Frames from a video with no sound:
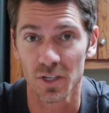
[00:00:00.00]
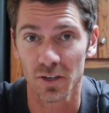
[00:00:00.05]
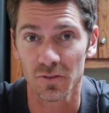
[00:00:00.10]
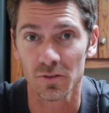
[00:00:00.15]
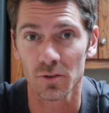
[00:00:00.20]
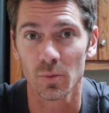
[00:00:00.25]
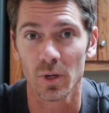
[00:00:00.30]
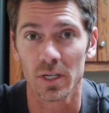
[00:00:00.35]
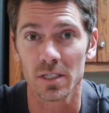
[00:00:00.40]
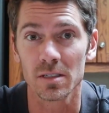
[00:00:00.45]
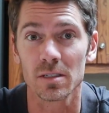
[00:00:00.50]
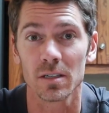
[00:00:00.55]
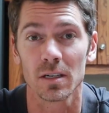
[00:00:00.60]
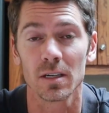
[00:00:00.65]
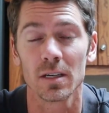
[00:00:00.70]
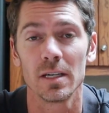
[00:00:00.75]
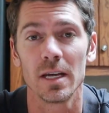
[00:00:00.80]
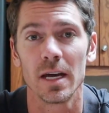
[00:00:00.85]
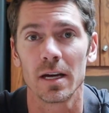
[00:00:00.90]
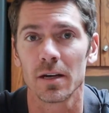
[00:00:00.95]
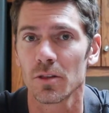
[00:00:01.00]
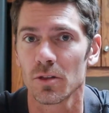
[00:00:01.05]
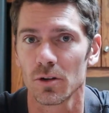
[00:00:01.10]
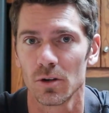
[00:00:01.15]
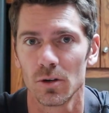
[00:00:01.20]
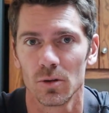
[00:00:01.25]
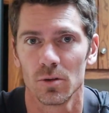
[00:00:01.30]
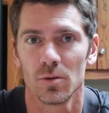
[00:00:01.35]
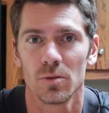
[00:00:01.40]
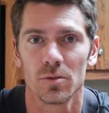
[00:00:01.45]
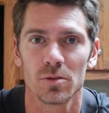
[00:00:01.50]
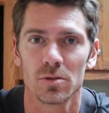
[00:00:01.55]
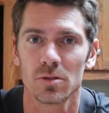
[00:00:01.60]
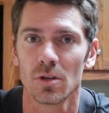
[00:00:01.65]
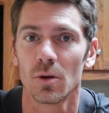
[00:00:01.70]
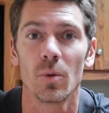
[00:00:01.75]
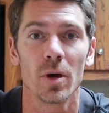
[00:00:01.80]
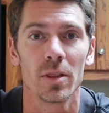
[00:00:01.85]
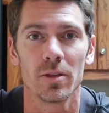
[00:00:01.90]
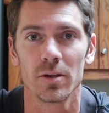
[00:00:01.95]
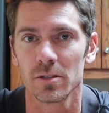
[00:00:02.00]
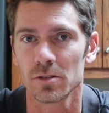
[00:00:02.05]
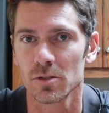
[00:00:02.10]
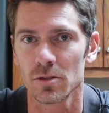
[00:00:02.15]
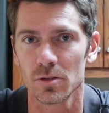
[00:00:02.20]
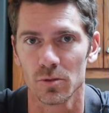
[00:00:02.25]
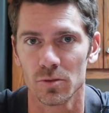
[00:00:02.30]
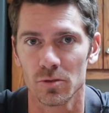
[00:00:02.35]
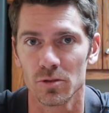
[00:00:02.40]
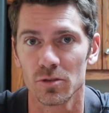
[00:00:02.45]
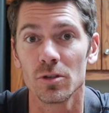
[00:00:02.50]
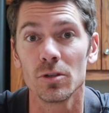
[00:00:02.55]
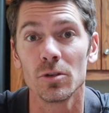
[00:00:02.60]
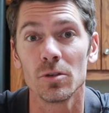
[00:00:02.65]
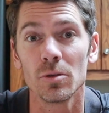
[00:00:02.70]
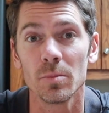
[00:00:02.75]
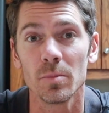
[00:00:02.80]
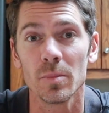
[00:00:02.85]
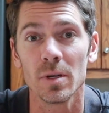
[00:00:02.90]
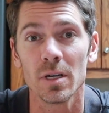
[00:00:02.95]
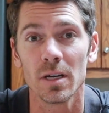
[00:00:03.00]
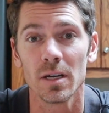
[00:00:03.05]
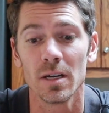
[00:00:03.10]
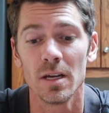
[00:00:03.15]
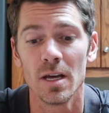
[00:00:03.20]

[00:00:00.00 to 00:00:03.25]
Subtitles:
different ways to connect. So whether it's through Zoom,